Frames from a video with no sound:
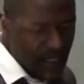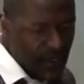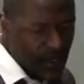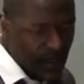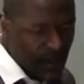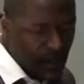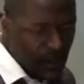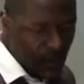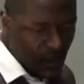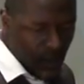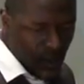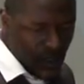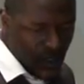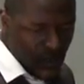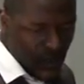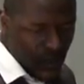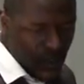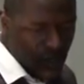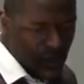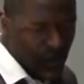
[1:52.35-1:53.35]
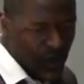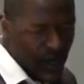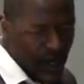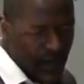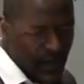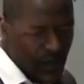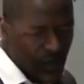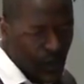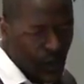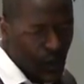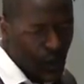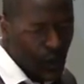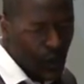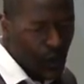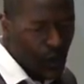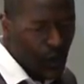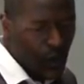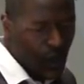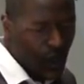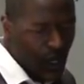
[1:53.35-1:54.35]
did was we tried
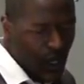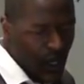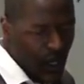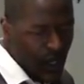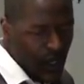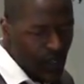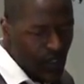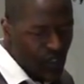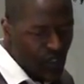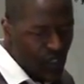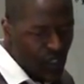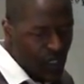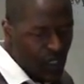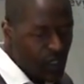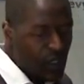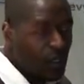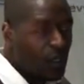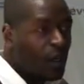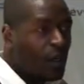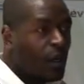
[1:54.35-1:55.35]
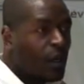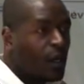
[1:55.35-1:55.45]
to see,